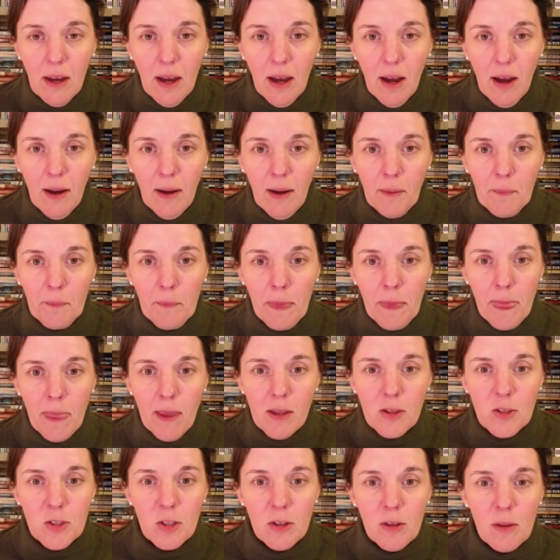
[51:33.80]

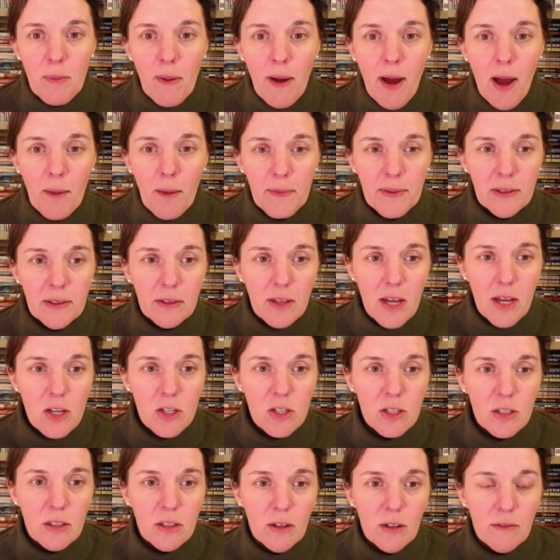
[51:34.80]
And so the
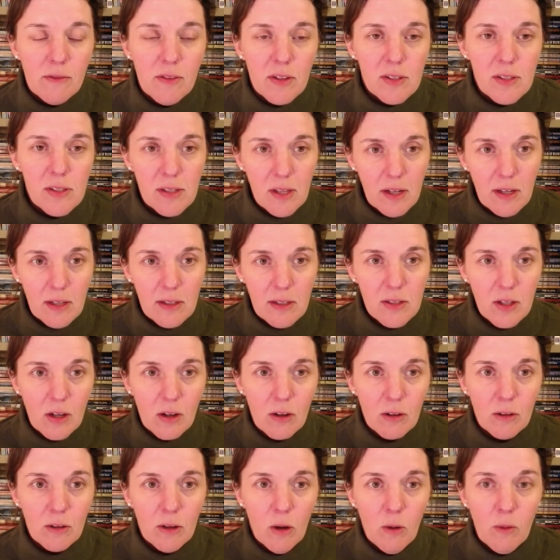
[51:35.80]
population of the cities
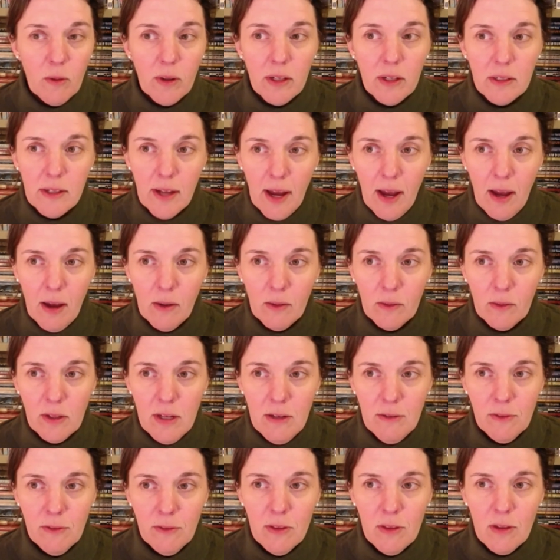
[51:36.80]
are going down,
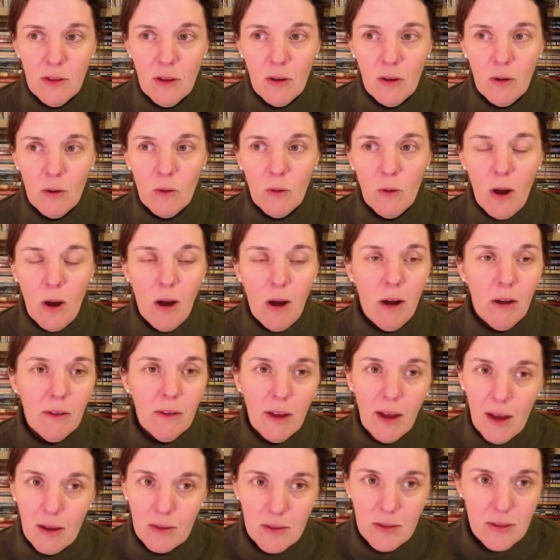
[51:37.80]
even though all the
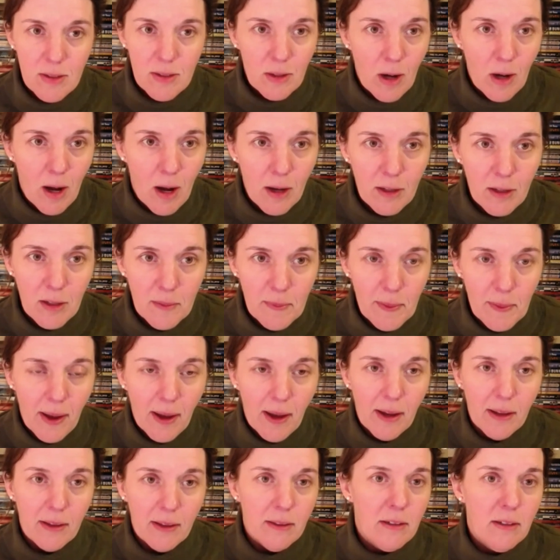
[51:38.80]
houses are
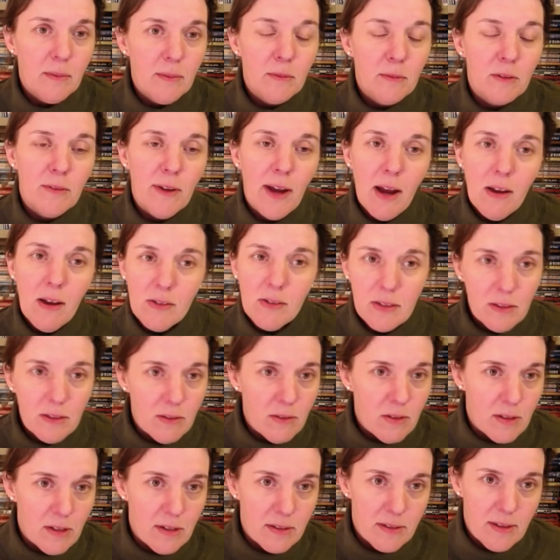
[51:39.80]
occupied, the number of housing
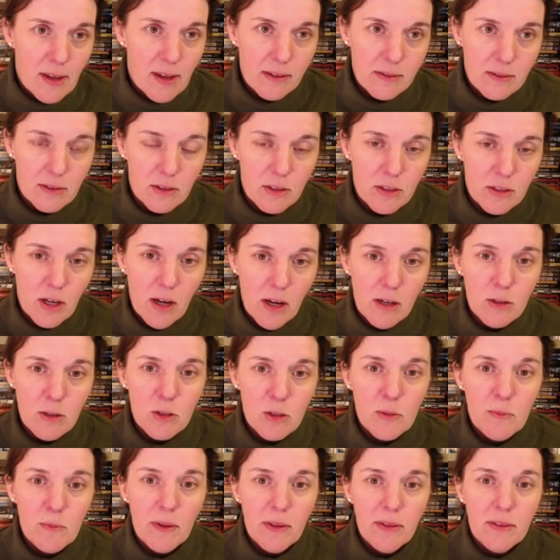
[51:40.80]
units hasn't
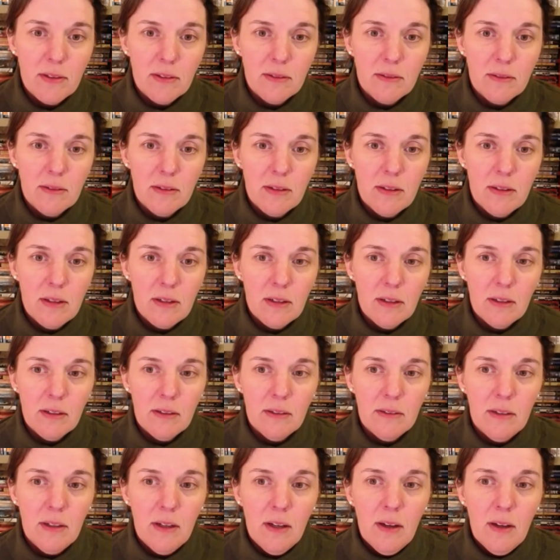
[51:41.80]
changed, but
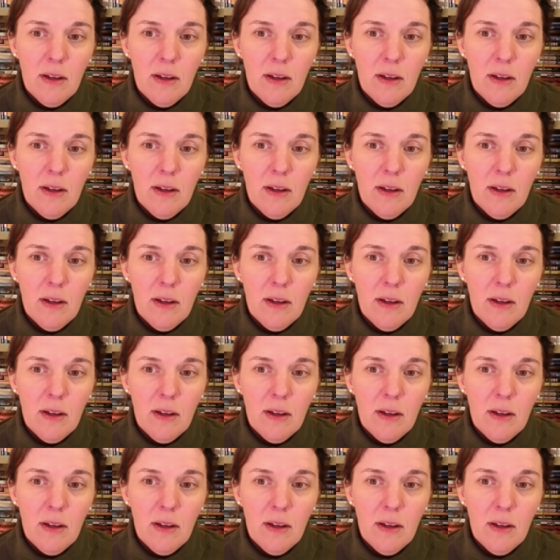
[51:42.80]
the